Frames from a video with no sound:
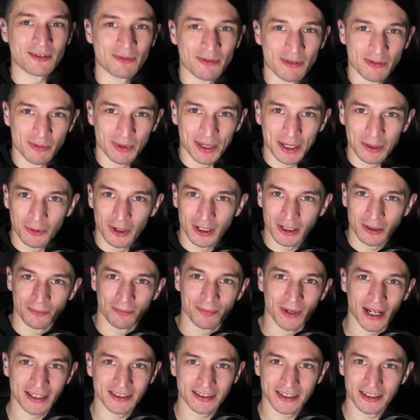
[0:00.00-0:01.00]
up, everybody? Welcome
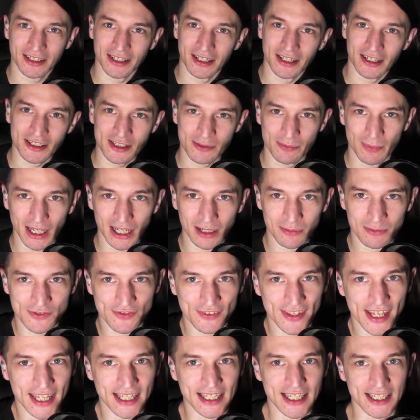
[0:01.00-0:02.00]
back to the Chaos. My name is
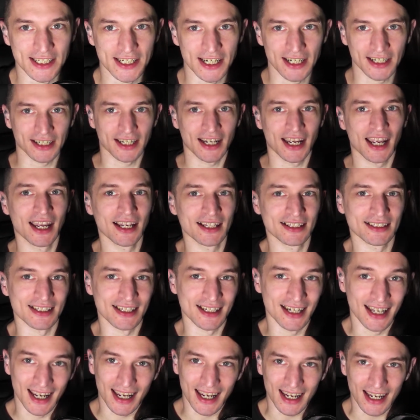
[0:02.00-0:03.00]
Vlad the Tech, and
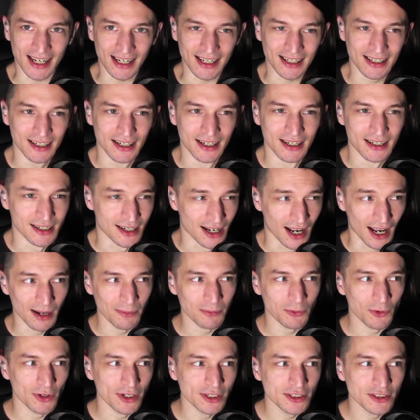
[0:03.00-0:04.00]
today
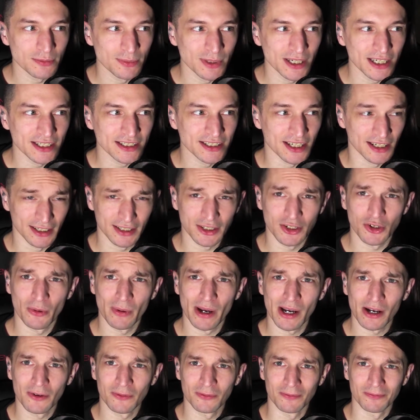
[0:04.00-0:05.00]
I'm going to be telling you
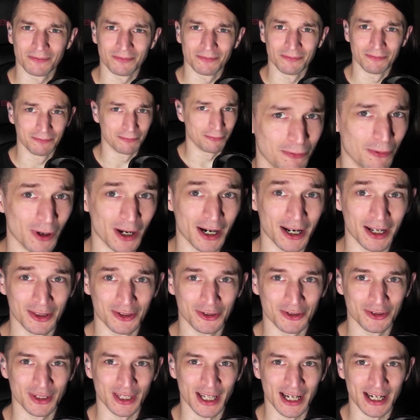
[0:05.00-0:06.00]
about what I
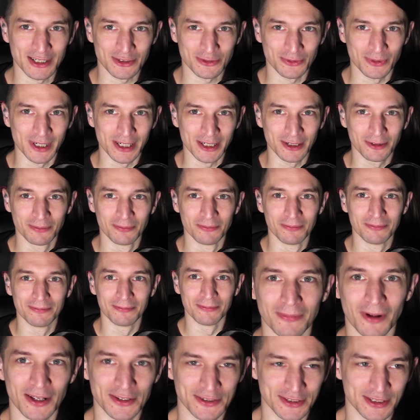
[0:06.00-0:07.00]
learned last week
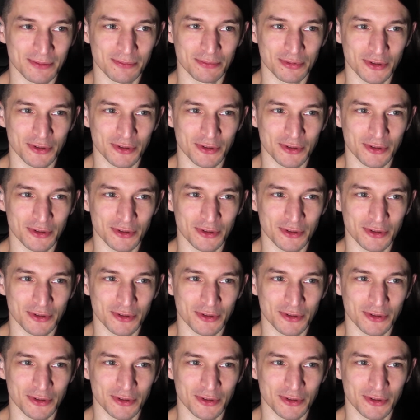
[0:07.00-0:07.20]
whilst in